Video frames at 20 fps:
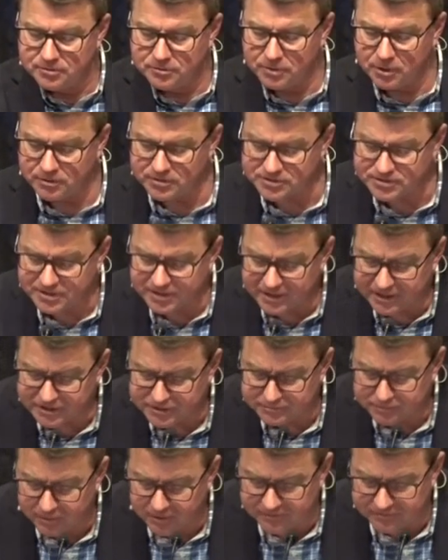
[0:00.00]
Notice the
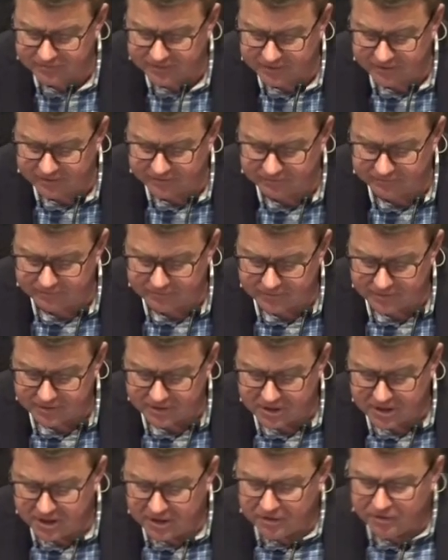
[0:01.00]
next part there.
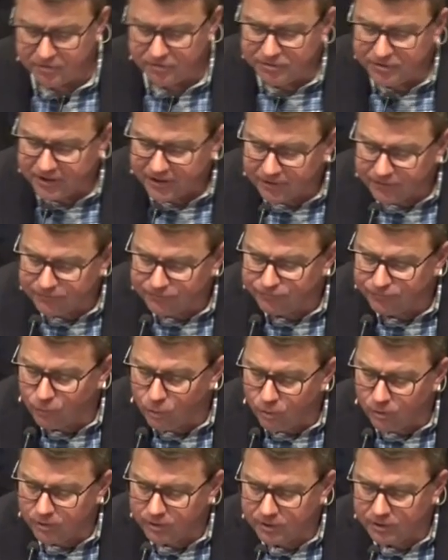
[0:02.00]

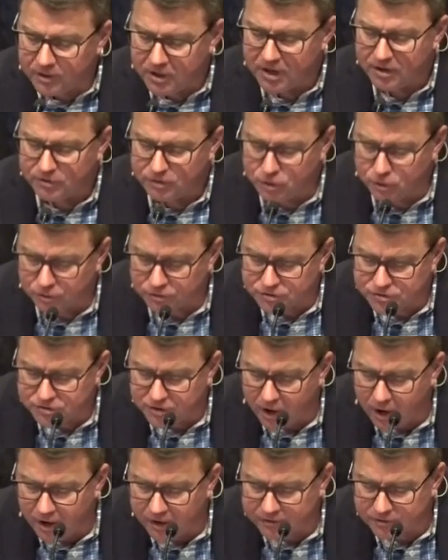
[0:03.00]
Therefore, your
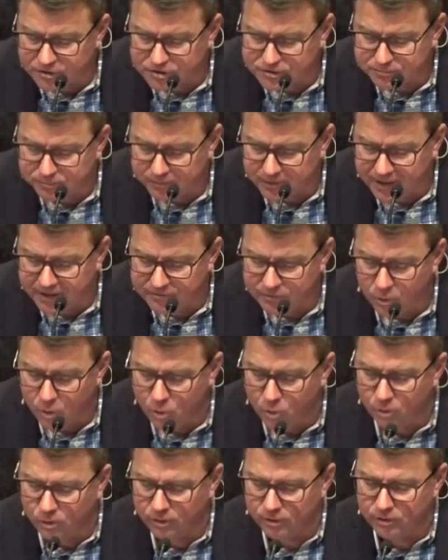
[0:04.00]
daughters play the
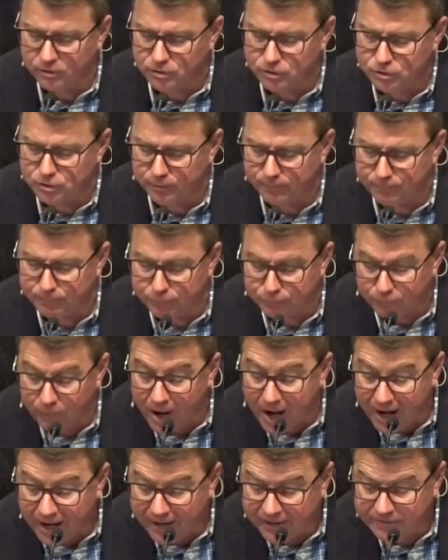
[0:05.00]
whore, your
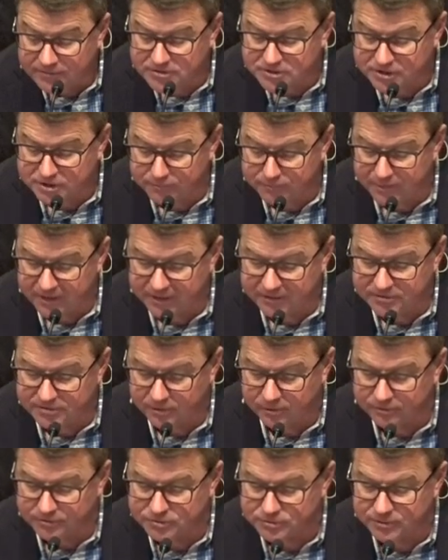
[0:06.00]
brides commit
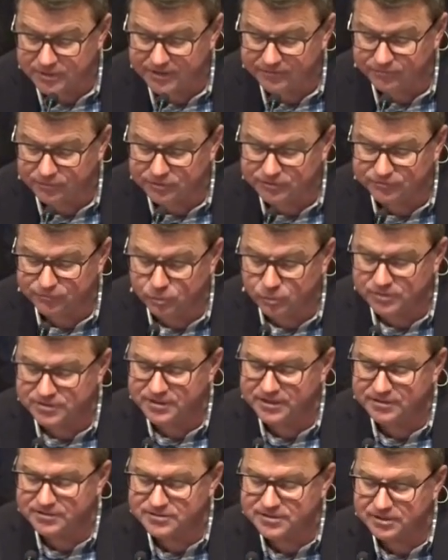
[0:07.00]
adultery. Verse
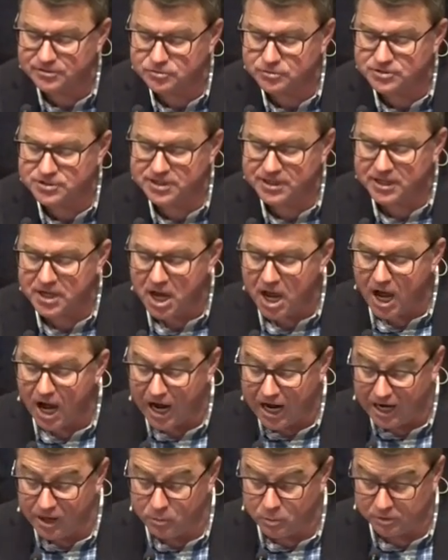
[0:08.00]
14 is interesting.
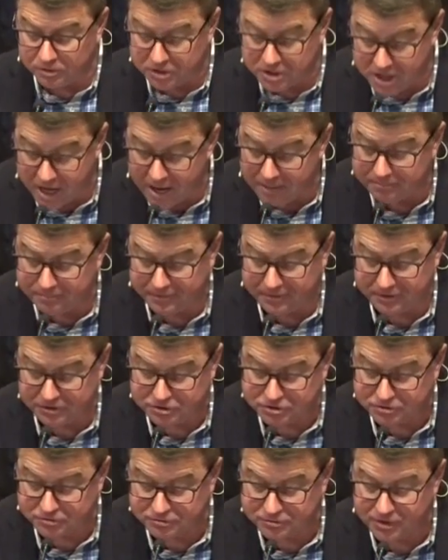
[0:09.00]
I will not
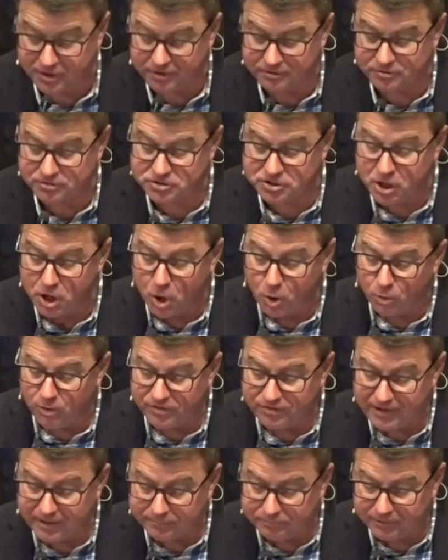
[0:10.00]
punish your daughters
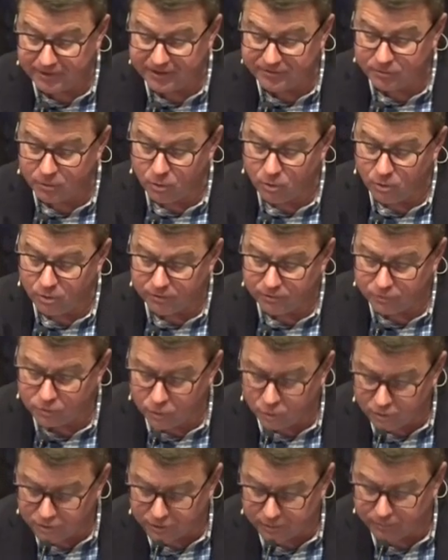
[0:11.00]
when they play the whore,
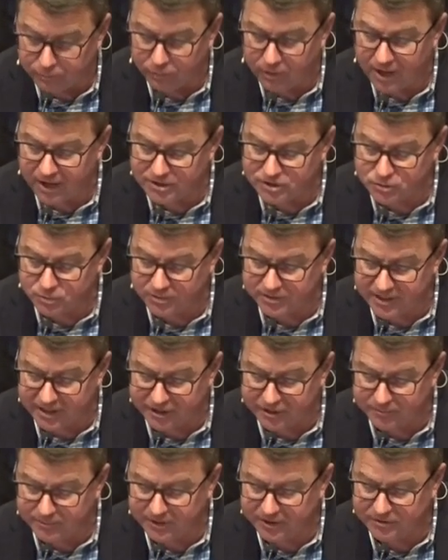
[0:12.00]
or your brides when they
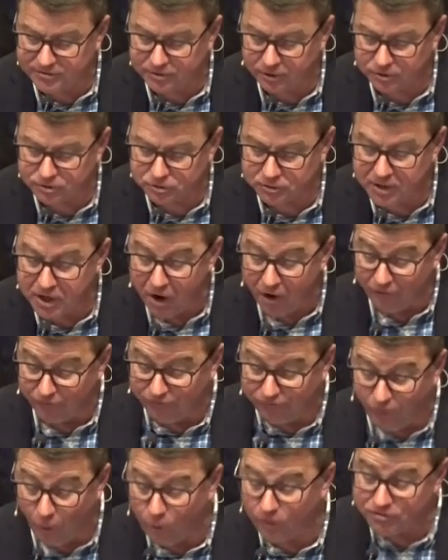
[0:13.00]
commit adultery,
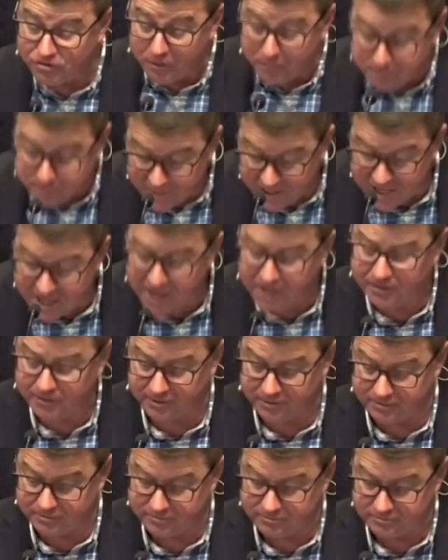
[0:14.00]
for the
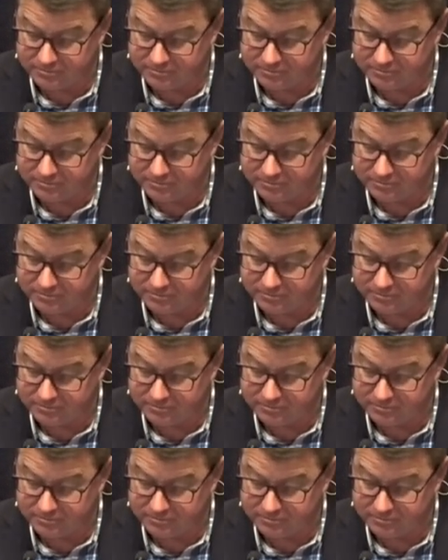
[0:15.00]
men